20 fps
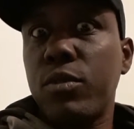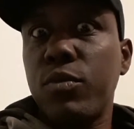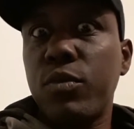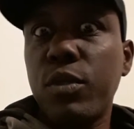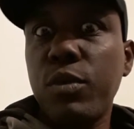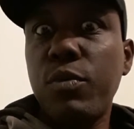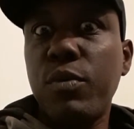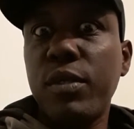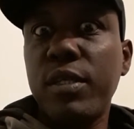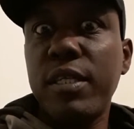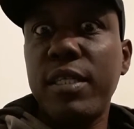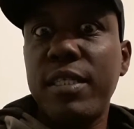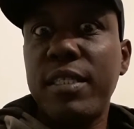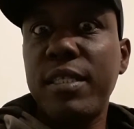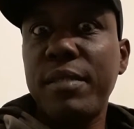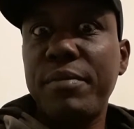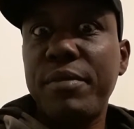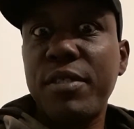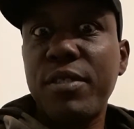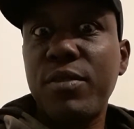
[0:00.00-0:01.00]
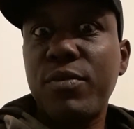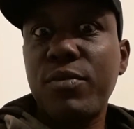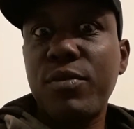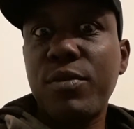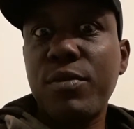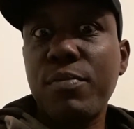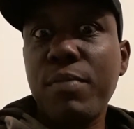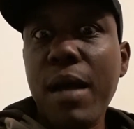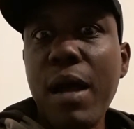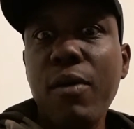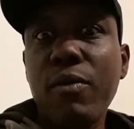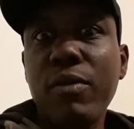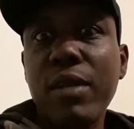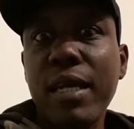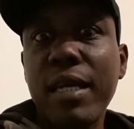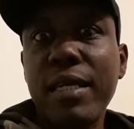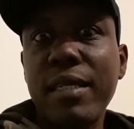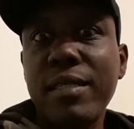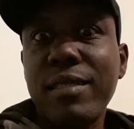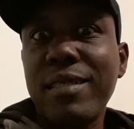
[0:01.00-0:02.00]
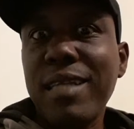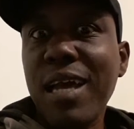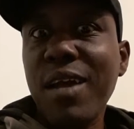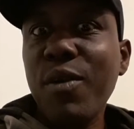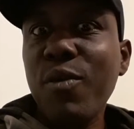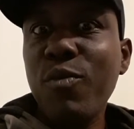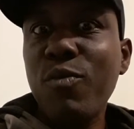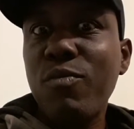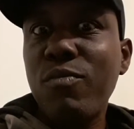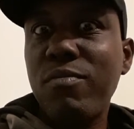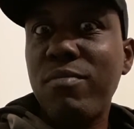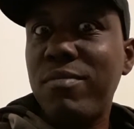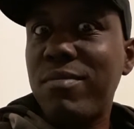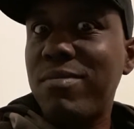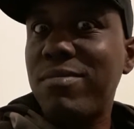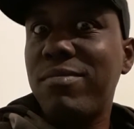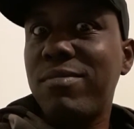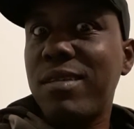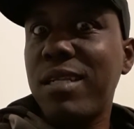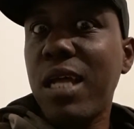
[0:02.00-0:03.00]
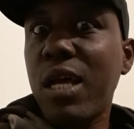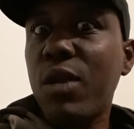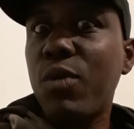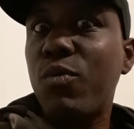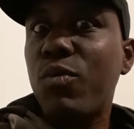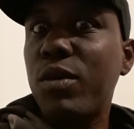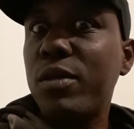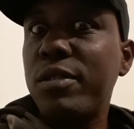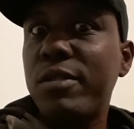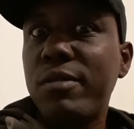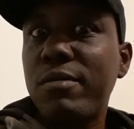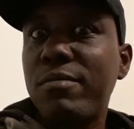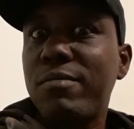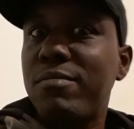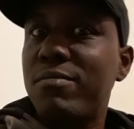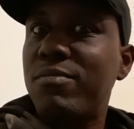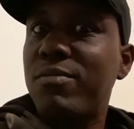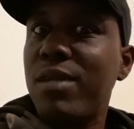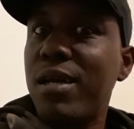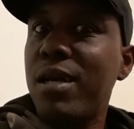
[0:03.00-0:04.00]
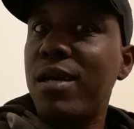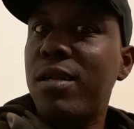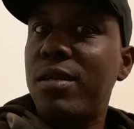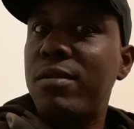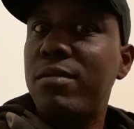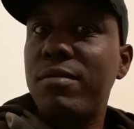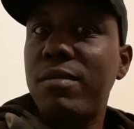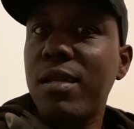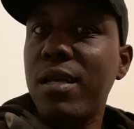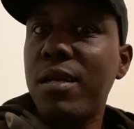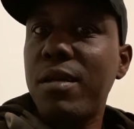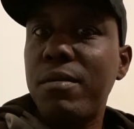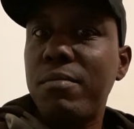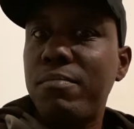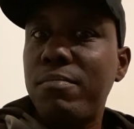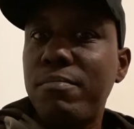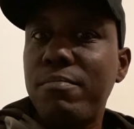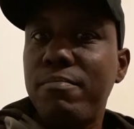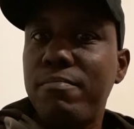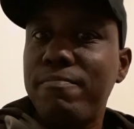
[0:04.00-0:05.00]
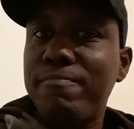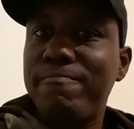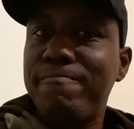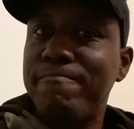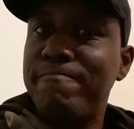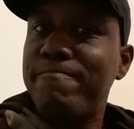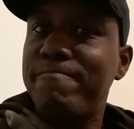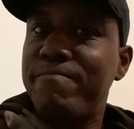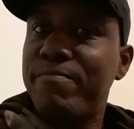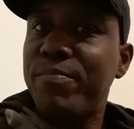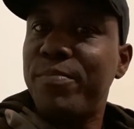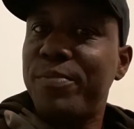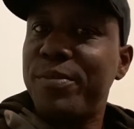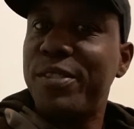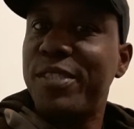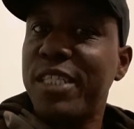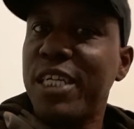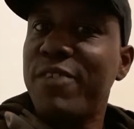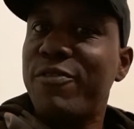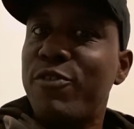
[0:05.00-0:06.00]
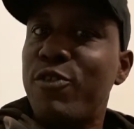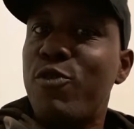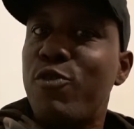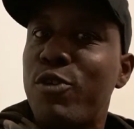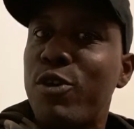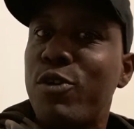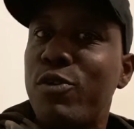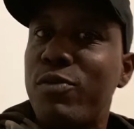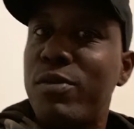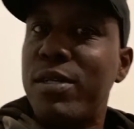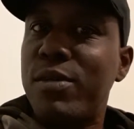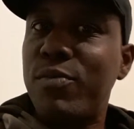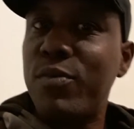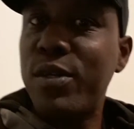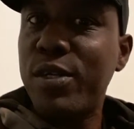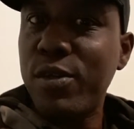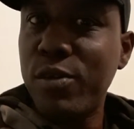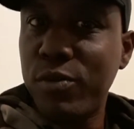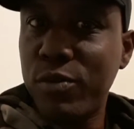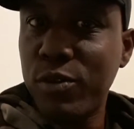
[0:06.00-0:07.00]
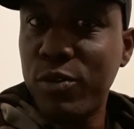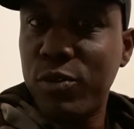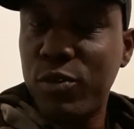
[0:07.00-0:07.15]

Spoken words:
look what the Egyptians was about. Like, I don't, a lot of stuff going on that we don't know